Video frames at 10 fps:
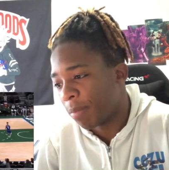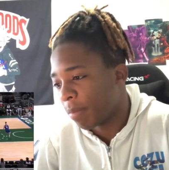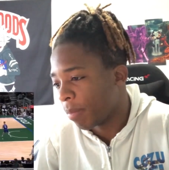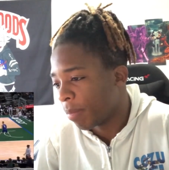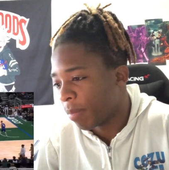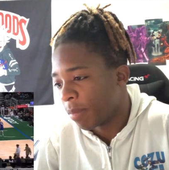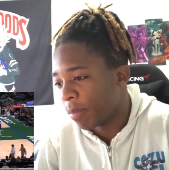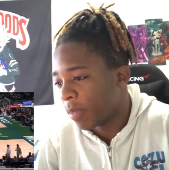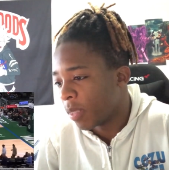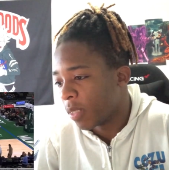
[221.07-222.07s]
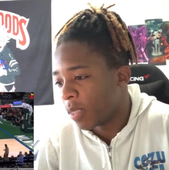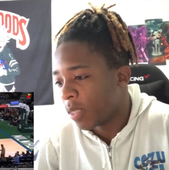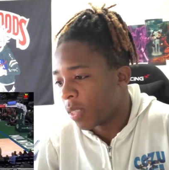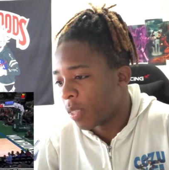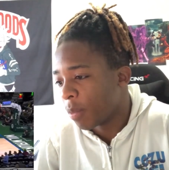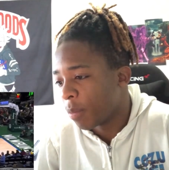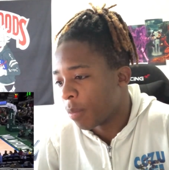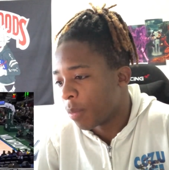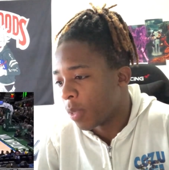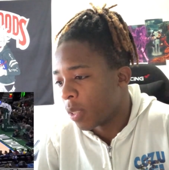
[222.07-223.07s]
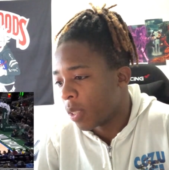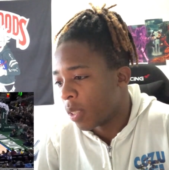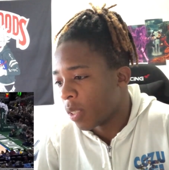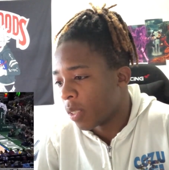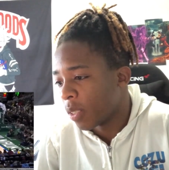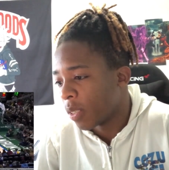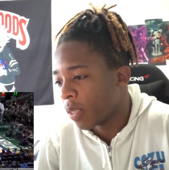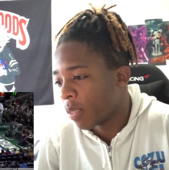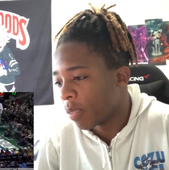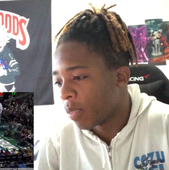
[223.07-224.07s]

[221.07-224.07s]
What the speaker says: (no one is talking)